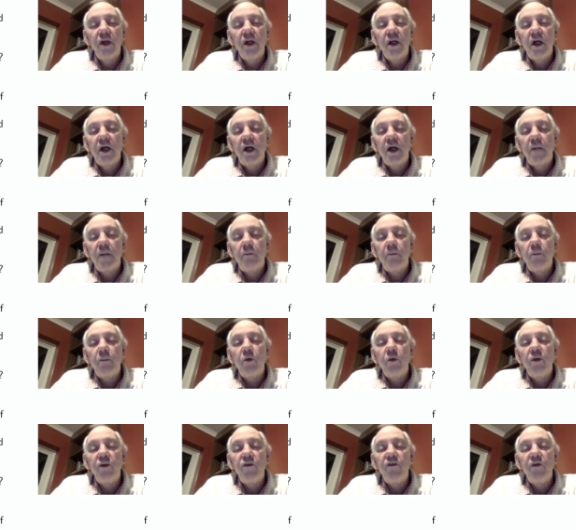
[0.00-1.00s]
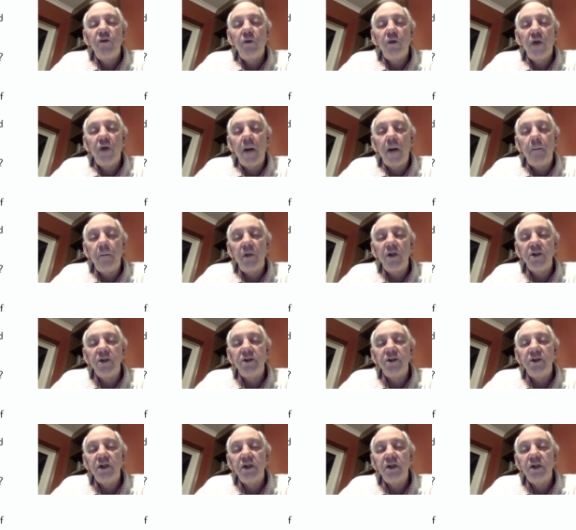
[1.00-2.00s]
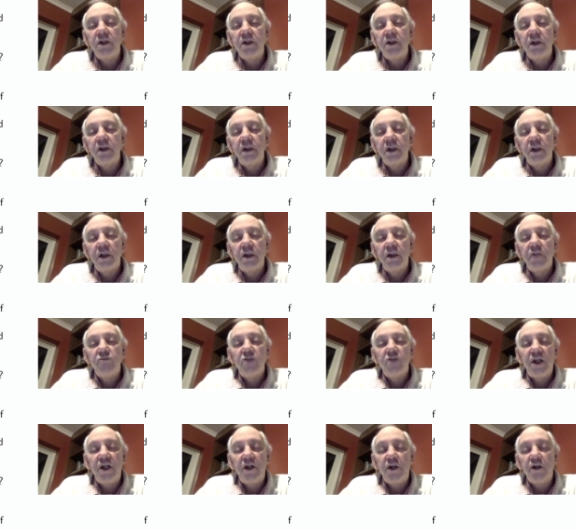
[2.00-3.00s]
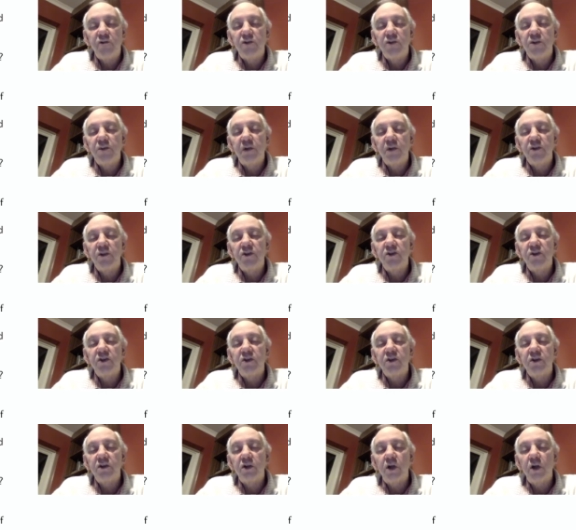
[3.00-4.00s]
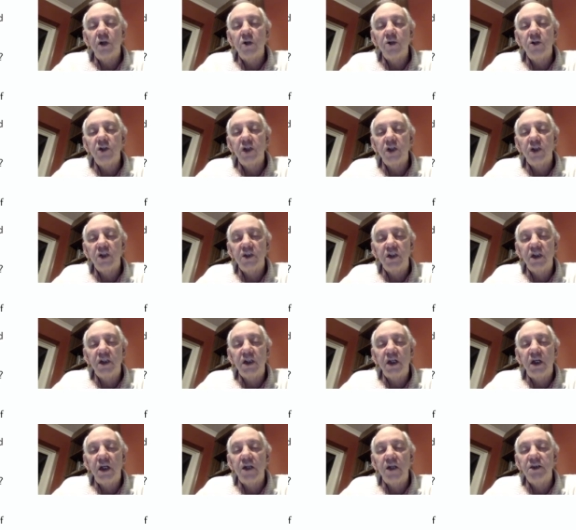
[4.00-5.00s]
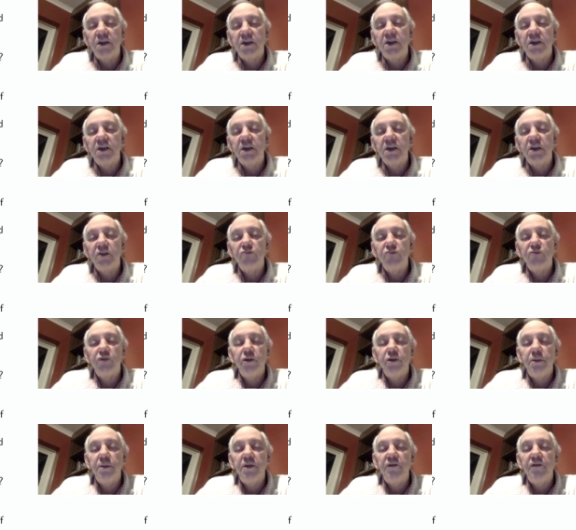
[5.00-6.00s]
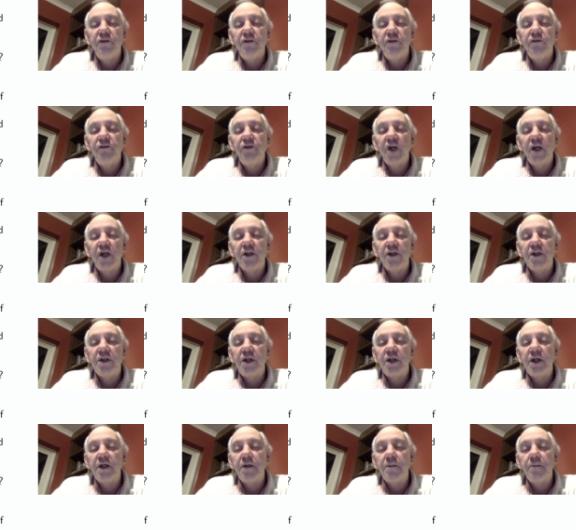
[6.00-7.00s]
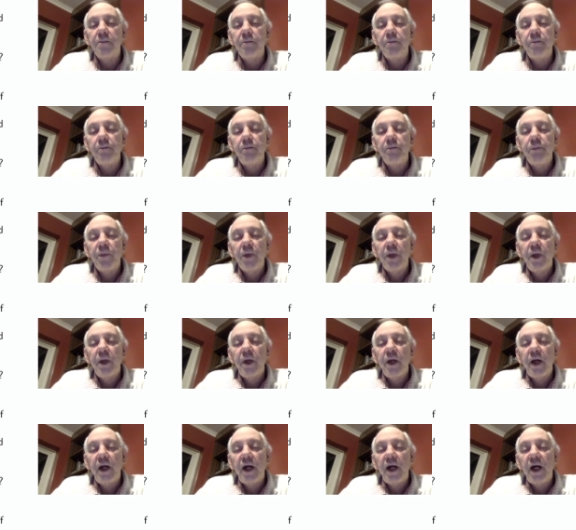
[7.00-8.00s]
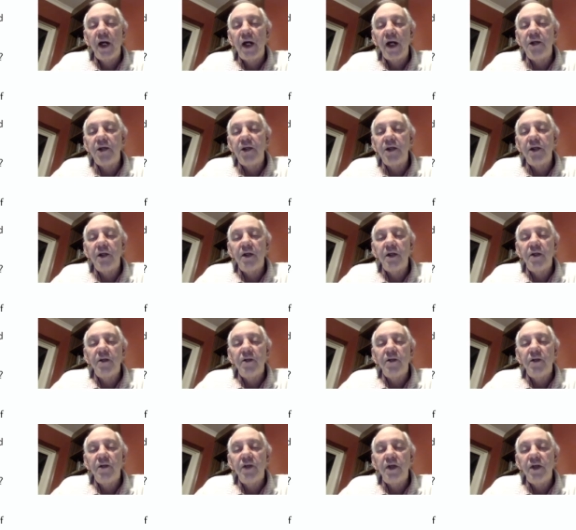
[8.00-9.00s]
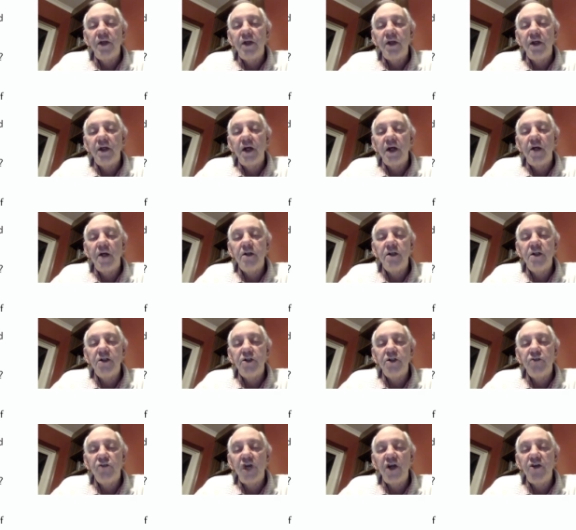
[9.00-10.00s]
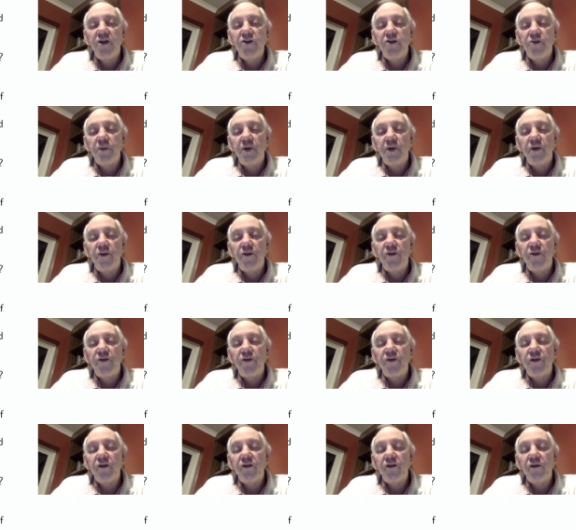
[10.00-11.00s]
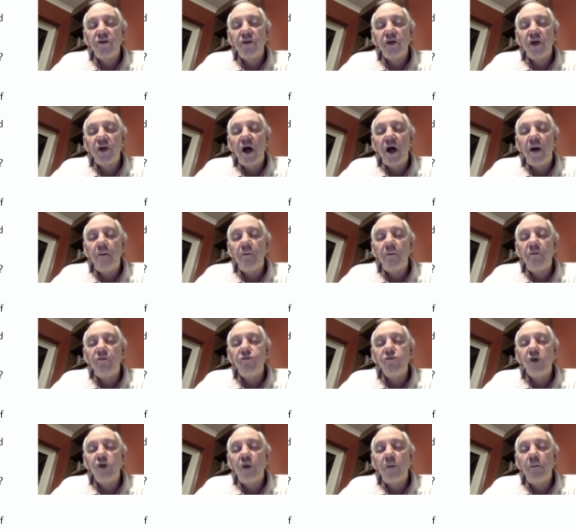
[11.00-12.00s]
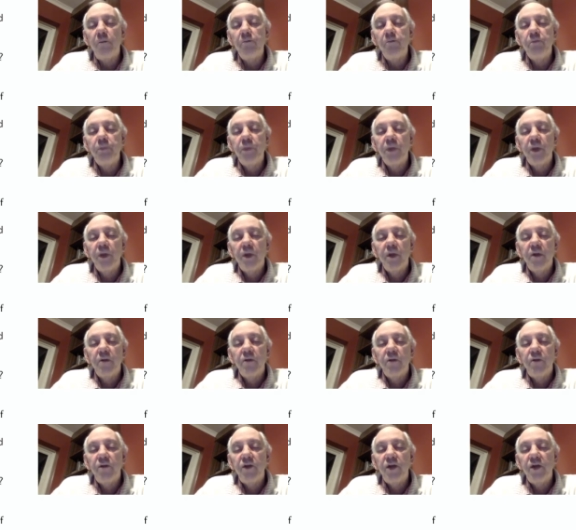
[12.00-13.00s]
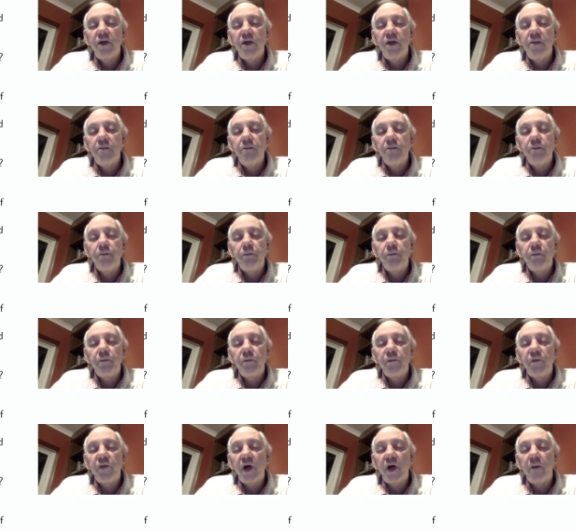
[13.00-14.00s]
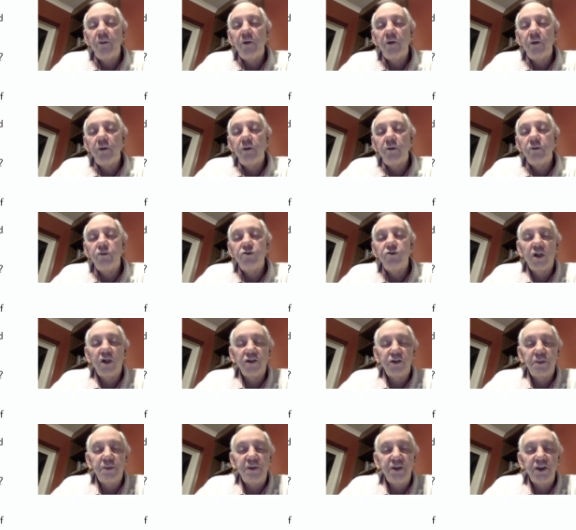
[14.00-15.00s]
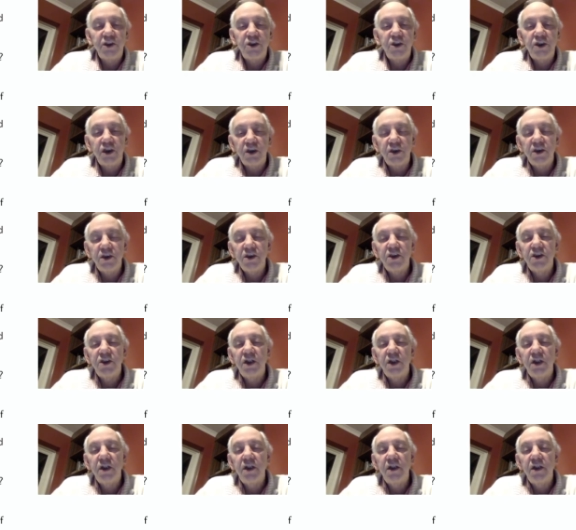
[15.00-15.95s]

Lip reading: with 4 numbers. Really corresponds to conjugacy classes in the group, if you've studied that. And the only derangements come from the double transpositions.